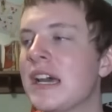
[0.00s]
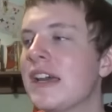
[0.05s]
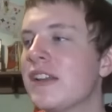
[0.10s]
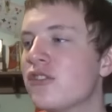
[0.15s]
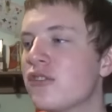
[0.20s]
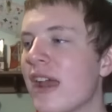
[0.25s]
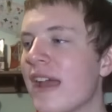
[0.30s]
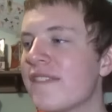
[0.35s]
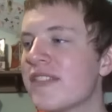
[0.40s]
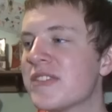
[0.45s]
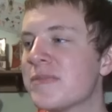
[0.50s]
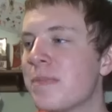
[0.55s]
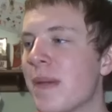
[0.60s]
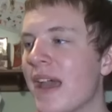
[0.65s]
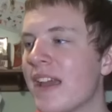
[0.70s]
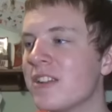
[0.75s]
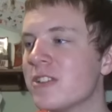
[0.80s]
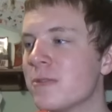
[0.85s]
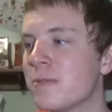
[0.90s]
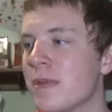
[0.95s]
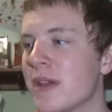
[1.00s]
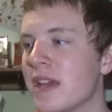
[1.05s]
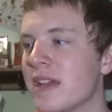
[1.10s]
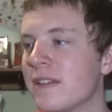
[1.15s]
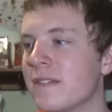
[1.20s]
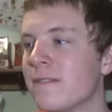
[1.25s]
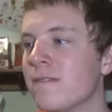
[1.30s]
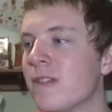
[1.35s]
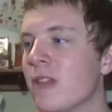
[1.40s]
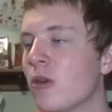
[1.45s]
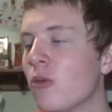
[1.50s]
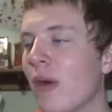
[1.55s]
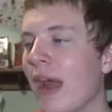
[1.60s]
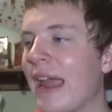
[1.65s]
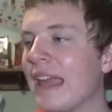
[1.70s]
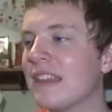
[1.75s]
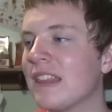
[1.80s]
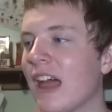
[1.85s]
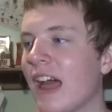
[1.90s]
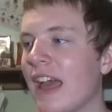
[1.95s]
Travis Benjamin
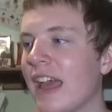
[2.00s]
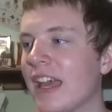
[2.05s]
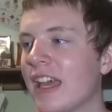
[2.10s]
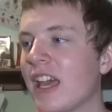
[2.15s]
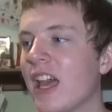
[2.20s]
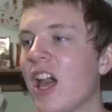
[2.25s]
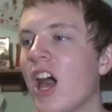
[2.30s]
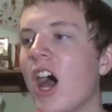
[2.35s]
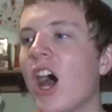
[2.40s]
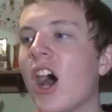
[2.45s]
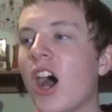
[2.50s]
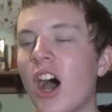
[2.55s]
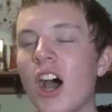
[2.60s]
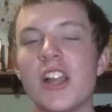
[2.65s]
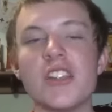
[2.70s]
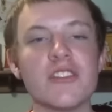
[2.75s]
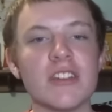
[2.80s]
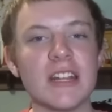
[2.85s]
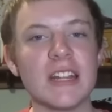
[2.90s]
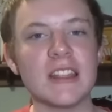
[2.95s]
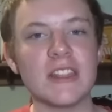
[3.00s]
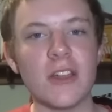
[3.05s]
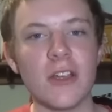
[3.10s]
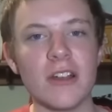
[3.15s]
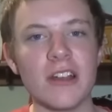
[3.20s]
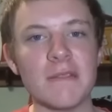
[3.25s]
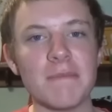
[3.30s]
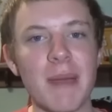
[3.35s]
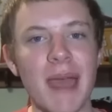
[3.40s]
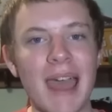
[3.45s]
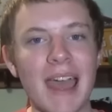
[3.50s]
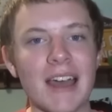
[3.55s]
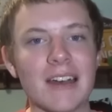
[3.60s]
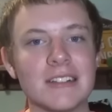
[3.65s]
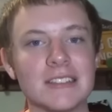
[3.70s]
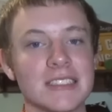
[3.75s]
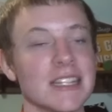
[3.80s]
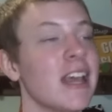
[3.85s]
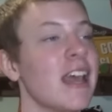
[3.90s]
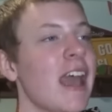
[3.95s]
weighed like 130
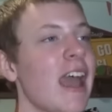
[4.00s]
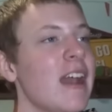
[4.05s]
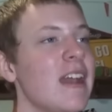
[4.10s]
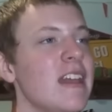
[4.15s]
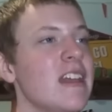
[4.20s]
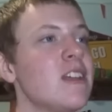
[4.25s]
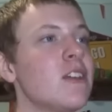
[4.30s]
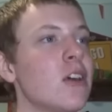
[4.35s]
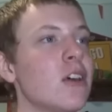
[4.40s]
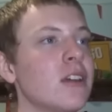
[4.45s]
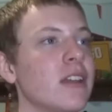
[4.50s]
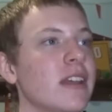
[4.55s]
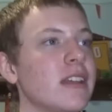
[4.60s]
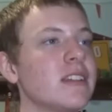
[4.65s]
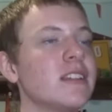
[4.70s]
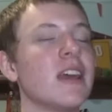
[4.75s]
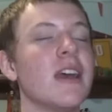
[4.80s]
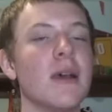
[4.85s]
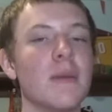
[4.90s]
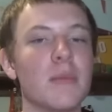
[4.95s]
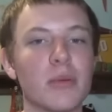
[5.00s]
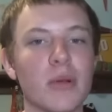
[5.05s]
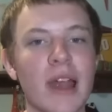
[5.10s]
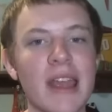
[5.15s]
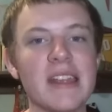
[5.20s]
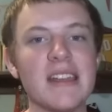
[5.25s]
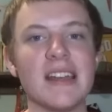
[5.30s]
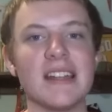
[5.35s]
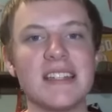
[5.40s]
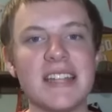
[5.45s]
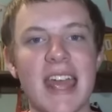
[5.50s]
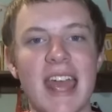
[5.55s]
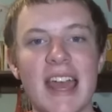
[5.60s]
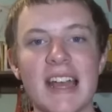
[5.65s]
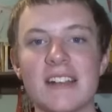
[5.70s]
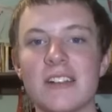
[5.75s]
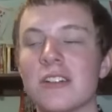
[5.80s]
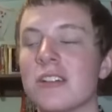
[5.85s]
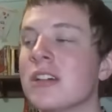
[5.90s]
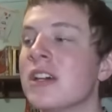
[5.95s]
pounds and he couldn't break a
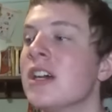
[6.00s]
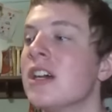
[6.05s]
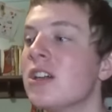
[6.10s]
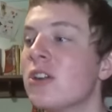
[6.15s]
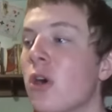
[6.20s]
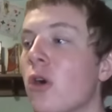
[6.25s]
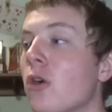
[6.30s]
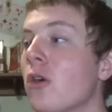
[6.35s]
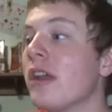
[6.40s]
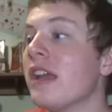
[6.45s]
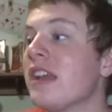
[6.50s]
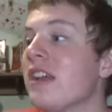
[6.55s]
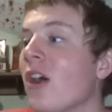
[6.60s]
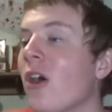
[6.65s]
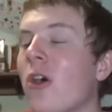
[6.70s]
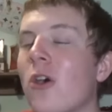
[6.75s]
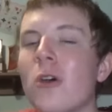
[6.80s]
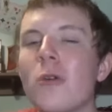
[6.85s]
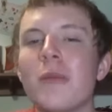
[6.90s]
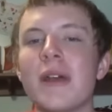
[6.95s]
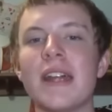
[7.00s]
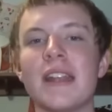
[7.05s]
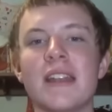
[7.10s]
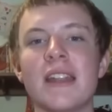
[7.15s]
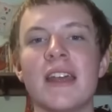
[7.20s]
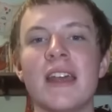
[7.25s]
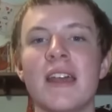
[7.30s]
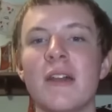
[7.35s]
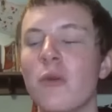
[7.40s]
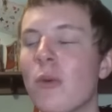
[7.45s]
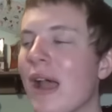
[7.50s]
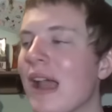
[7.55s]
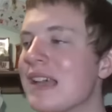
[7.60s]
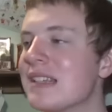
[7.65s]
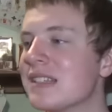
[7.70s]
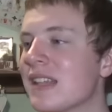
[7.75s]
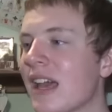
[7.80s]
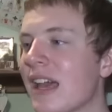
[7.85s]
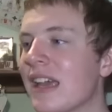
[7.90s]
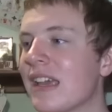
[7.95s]
tackle. Corey Coleman weighs
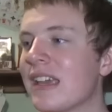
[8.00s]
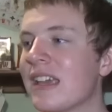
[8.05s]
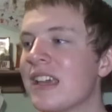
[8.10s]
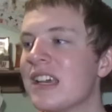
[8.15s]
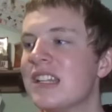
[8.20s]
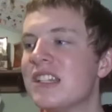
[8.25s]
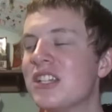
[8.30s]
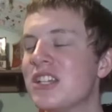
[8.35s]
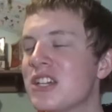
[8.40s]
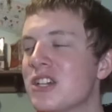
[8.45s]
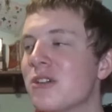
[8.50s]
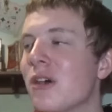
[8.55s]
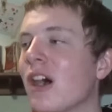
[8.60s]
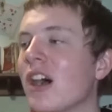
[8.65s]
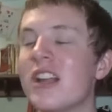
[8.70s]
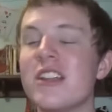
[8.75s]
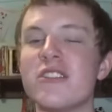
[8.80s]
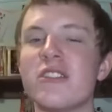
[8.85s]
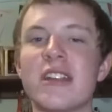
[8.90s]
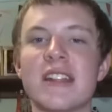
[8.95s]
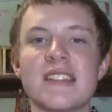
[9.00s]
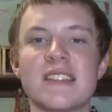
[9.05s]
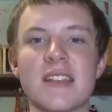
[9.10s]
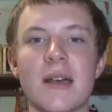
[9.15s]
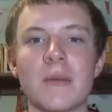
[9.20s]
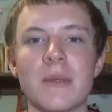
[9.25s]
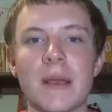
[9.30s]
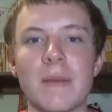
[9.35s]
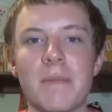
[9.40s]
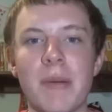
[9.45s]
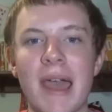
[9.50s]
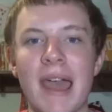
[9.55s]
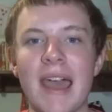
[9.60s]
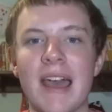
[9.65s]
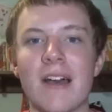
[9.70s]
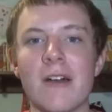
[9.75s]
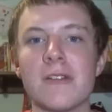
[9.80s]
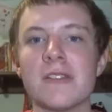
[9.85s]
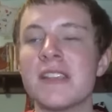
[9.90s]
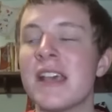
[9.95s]
like 200 and something
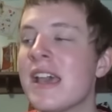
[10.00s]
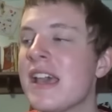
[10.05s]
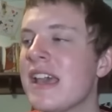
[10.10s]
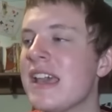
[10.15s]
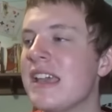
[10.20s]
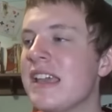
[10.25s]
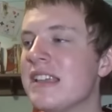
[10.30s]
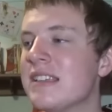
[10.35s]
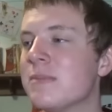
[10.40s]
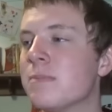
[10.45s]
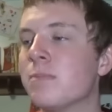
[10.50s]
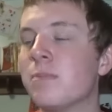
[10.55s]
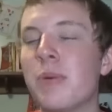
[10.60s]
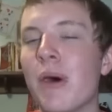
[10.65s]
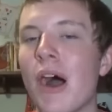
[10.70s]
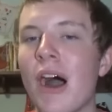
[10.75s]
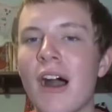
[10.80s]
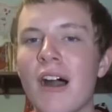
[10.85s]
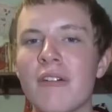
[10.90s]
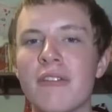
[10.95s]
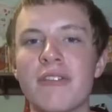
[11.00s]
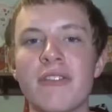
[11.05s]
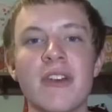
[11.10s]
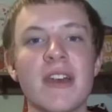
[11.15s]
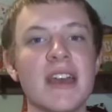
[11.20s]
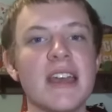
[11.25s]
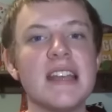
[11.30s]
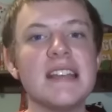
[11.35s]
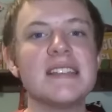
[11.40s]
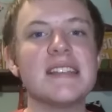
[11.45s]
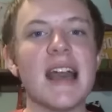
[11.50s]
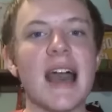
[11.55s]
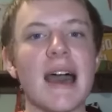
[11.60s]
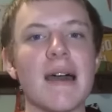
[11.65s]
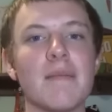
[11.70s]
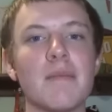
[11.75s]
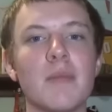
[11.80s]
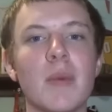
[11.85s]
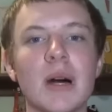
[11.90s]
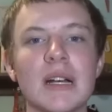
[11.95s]
pounds. He's buff. He's
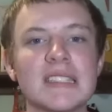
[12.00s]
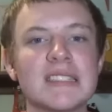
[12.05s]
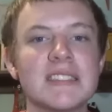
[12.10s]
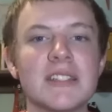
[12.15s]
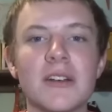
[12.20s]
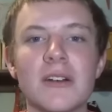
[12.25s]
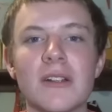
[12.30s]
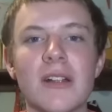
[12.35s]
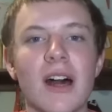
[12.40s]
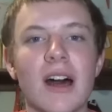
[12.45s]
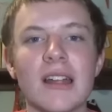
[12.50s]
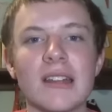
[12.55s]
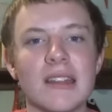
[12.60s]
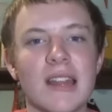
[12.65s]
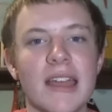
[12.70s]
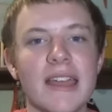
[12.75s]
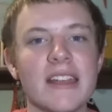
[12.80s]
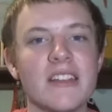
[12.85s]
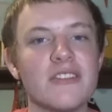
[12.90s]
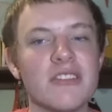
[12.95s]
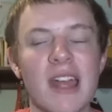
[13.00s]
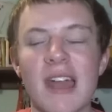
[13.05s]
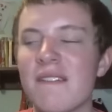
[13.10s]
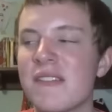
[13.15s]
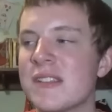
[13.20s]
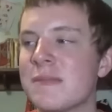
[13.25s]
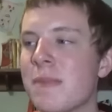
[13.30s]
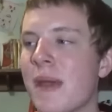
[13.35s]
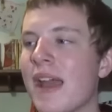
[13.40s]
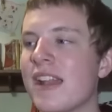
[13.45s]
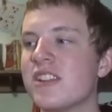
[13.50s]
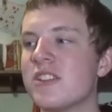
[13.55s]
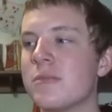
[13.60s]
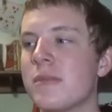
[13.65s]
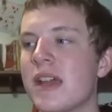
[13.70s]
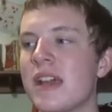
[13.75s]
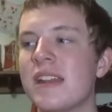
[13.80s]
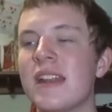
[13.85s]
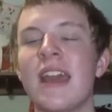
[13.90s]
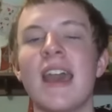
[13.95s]
got muscle, unlike Travis
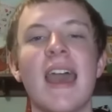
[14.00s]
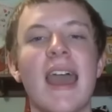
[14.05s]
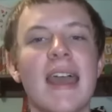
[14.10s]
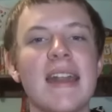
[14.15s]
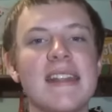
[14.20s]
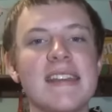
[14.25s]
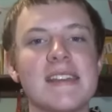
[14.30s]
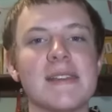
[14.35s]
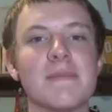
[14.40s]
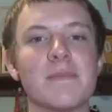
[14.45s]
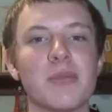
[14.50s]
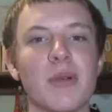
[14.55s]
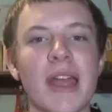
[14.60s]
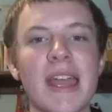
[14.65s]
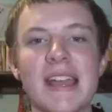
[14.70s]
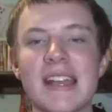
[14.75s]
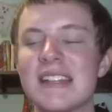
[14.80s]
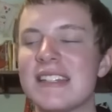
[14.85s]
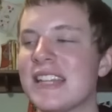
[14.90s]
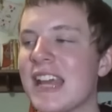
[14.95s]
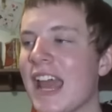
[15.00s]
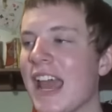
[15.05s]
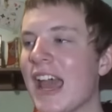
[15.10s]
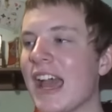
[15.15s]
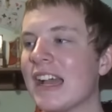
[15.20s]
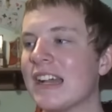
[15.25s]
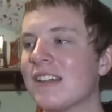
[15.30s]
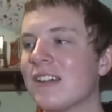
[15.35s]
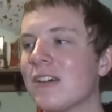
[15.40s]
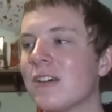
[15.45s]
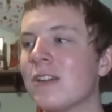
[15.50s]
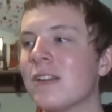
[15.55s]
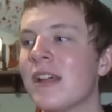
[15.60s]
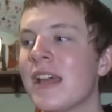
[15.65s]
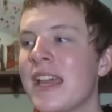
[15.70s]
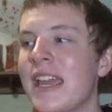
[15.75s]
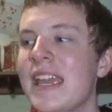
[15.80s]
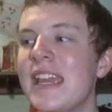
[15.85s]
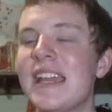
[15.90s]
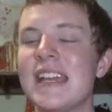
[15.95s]
Benjamin, and he can break a tackle.
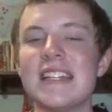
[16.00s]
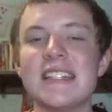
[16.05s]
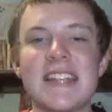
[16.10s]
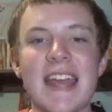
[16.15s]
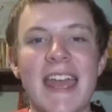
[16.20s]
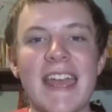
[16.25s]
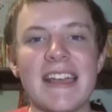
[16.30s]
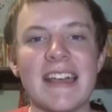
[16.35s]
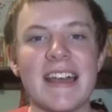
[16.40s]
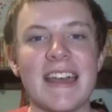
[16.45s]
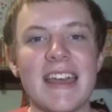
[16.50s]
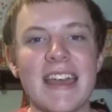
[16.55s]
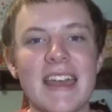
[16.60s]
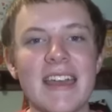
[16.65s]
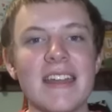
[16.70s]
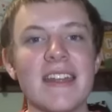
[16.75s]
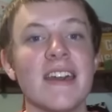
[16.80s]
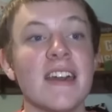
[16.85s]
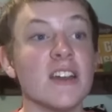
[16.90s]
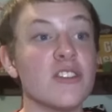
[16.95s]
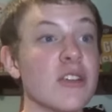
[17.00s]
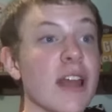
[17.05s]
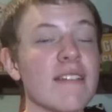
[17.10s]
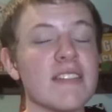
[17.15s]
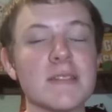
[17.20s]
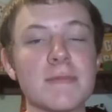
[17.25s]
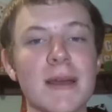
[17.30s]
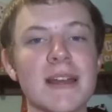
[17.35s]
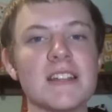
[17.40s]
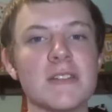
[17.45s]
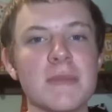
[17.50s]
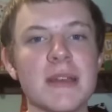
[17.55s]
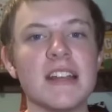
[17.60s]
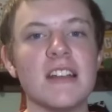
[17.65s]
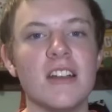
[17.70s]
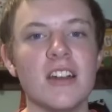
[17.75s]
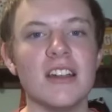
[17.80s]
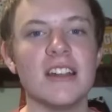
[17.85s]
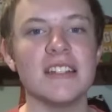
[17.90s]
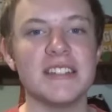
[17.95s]
He can take a hit. Travis Benjamin
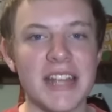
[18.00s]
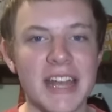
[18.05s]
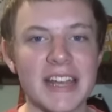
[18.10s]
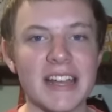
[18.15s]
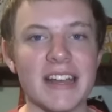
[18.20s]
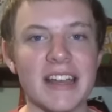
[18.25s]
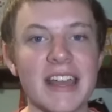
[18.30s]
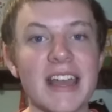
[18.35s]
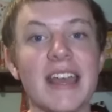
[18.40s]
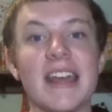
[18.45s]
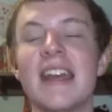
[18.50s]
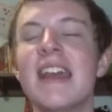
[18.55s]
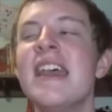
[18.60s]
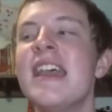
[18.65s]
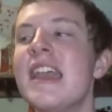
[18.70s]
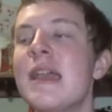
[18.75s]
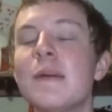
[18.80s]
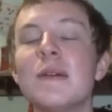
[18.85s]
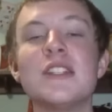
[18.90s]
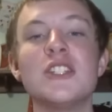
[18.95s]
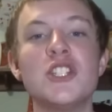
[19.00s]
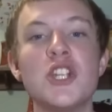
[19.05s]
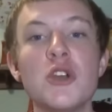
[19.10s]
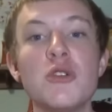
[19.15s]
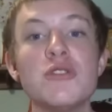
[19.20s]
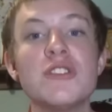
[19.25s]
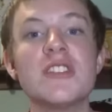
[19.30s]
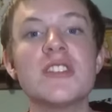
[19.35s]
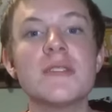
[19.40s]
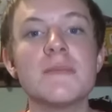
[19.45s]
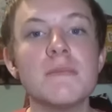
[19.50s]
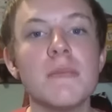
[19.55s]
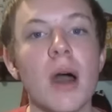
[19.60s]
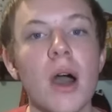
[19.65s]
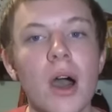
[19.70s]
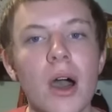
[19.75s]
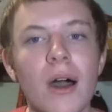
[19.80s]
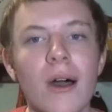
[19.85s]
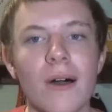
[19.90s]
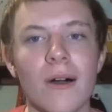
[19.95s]
couldn't take a hit. He was too
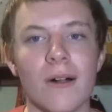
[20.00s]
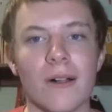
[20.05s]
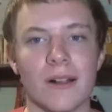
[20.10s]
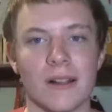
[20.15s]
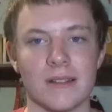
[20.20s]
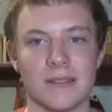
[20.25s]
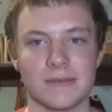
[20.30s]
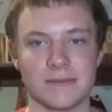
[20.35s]
small.